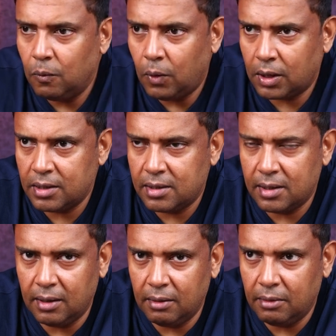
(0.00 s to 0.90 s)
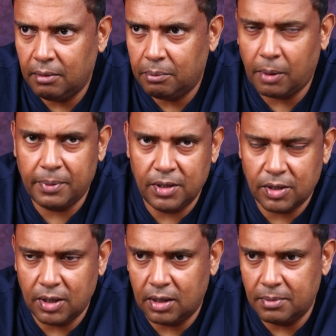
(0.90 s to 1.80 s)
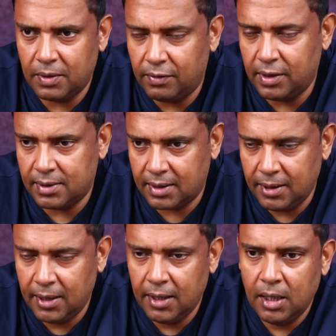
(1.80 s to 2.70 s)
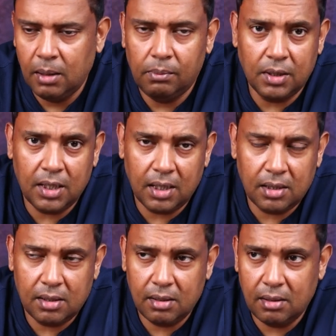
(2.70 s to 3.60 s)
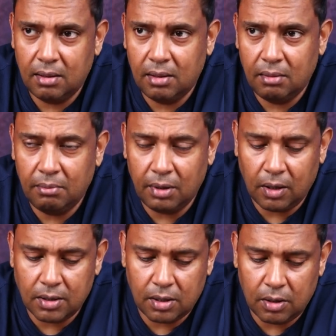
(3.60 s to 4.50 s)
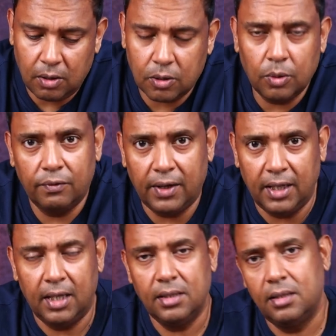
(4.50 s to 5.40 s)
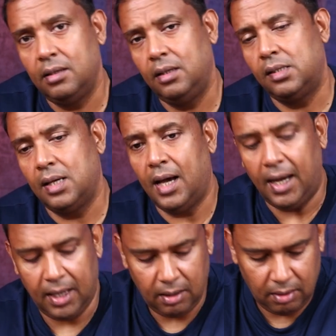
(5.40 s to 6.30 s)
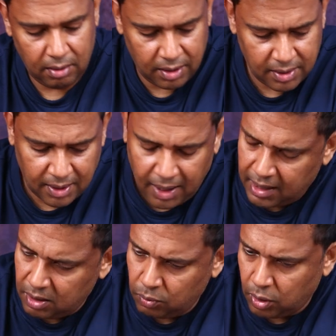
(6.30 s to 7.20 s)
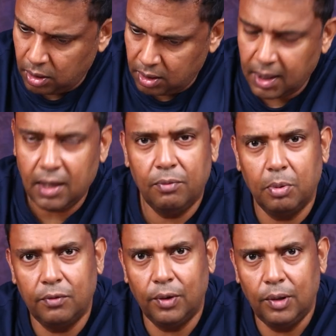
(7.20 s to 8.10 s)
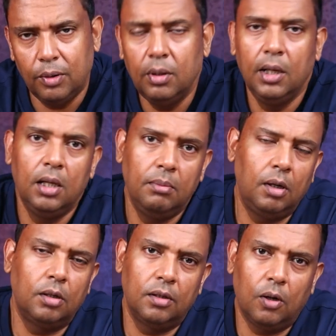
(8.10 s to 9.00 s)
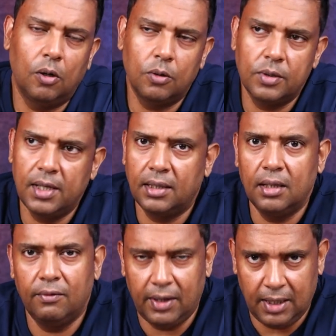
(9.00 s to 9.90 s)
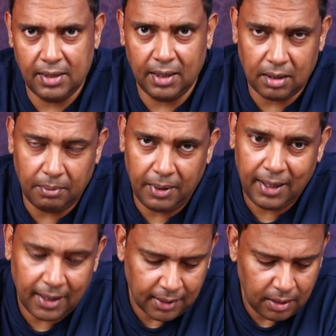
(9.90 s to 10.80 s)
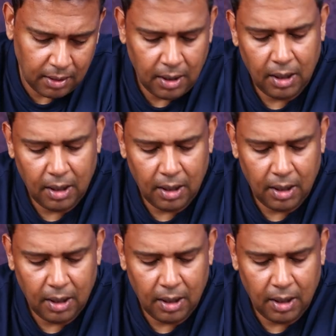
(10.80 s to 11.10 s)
what is the proposition in terms of risk? Bajaj, because it's an auto and finance, it's a high risk, high reward kind of portfolio because of the auto sector and finance sector being like that.